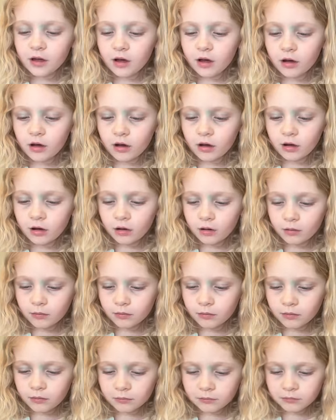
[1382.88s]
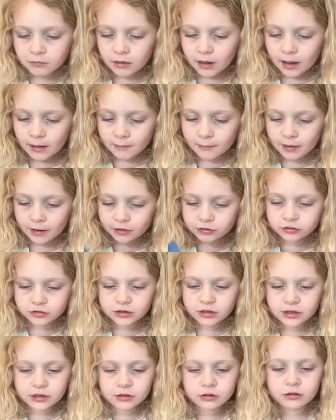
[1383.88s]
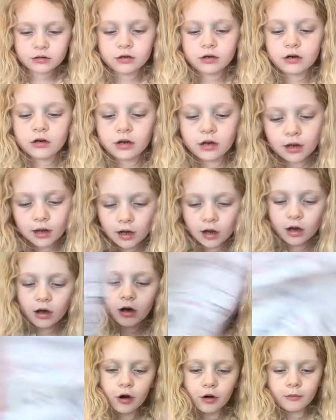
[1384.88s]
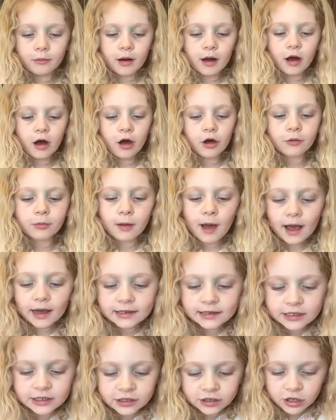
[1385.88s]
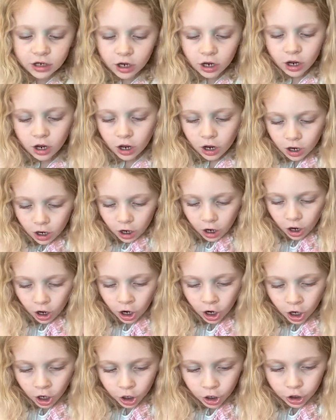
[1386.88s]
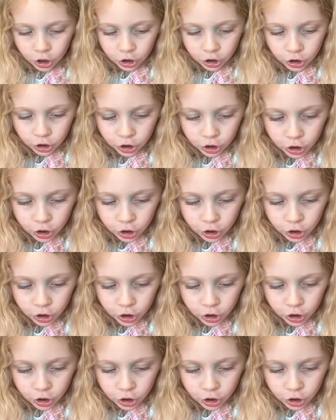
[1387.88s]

I didn't see her. I didn't see the one you were talking about. I hope I get her.